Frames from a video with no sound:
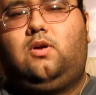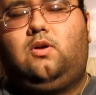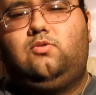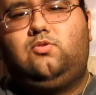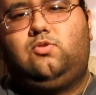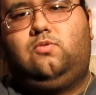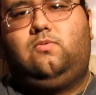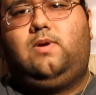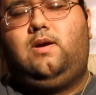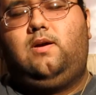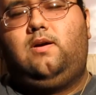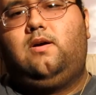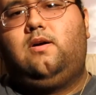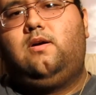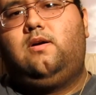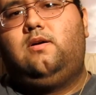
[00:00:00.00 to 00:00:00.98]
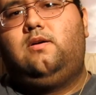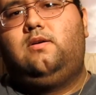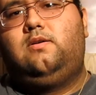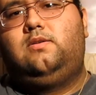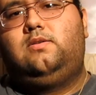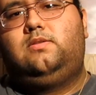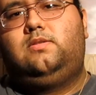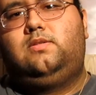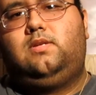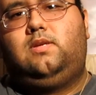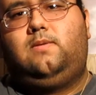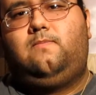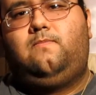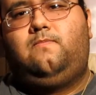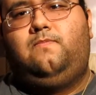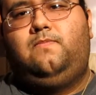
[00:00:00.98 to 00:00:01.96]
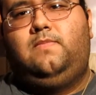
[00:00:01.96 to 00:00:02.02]
ultra rare cards,
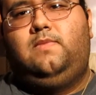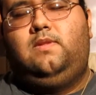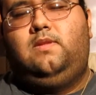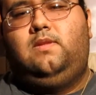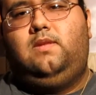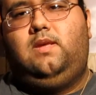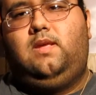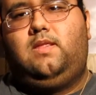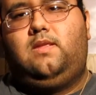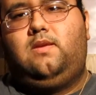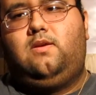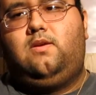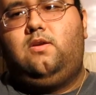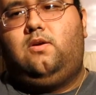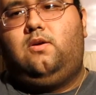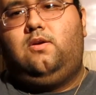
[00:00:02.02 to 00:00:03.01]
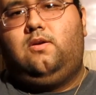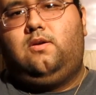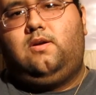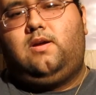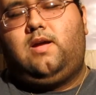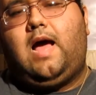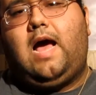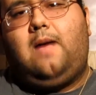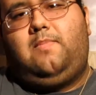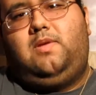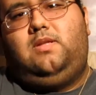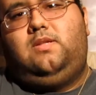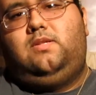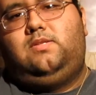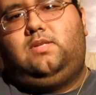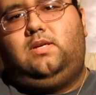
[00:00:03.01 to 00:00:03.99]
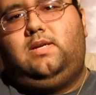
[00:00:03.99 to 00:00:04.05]
and your
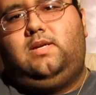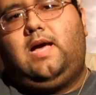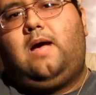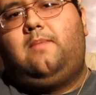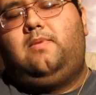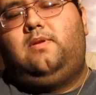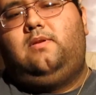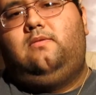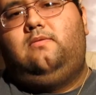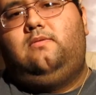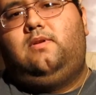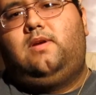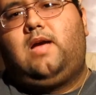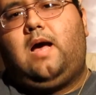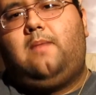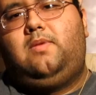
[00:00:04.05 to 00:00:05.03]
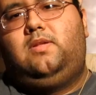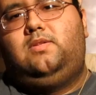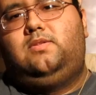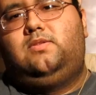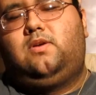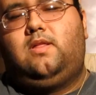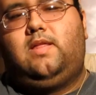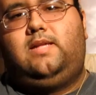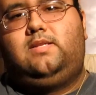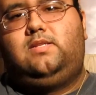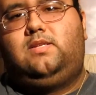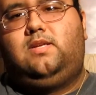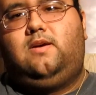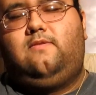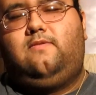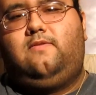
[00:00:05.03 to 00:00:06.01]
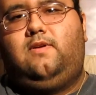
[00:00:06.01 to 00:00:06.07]
commons, commons, all that
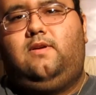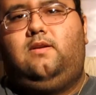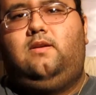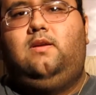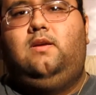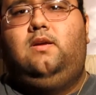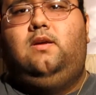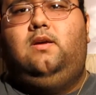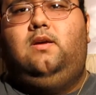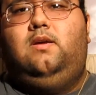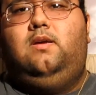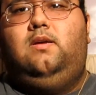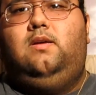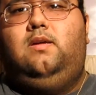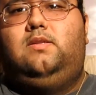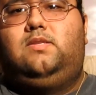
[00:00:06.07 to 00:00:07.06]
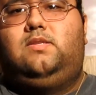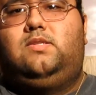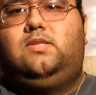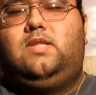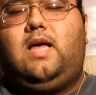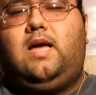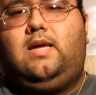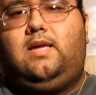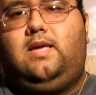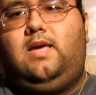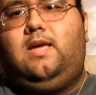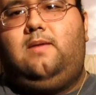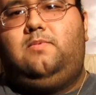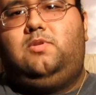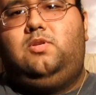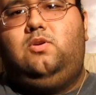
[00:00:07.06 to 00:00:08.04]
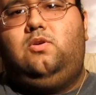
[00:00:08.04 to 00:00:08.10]
stuff. And it's a slot
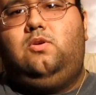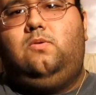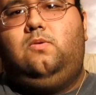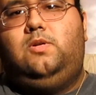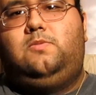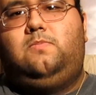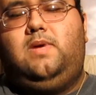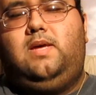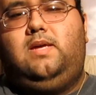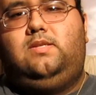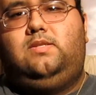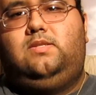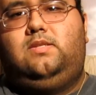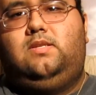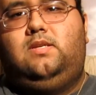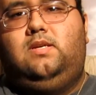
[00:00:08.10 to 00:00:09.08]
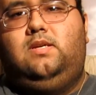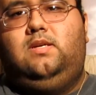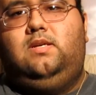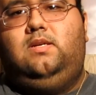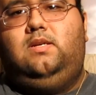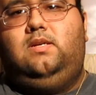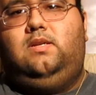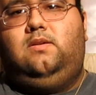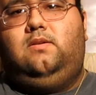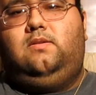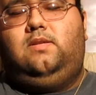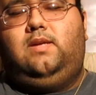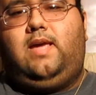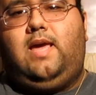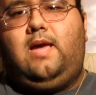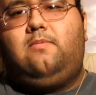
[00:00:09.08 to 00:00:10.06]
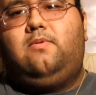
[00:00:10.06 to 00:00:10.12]
game too, which makes the
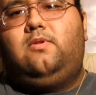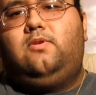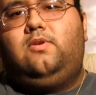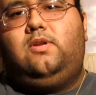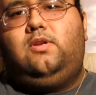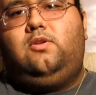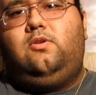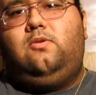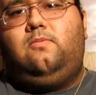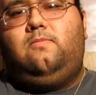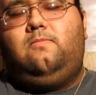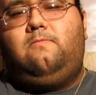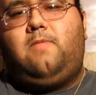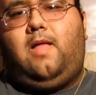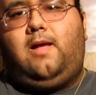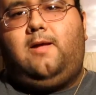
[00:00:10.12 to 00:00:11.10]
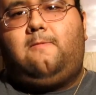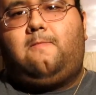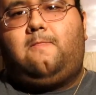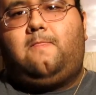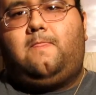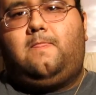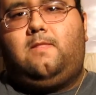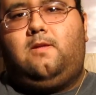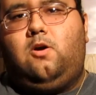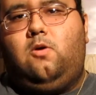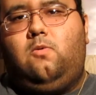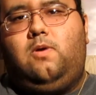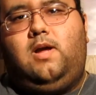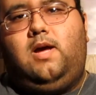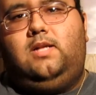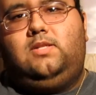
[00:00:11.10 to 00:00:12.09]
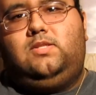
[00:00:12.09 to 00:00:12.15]
gambler in you like go
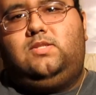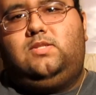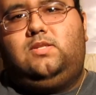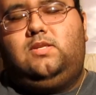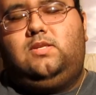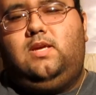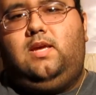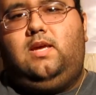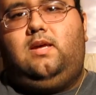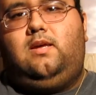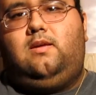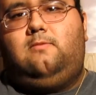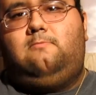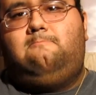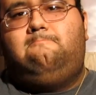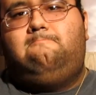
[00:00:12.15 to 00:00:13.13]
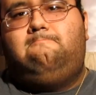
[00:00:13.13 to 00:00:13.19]
nuts. And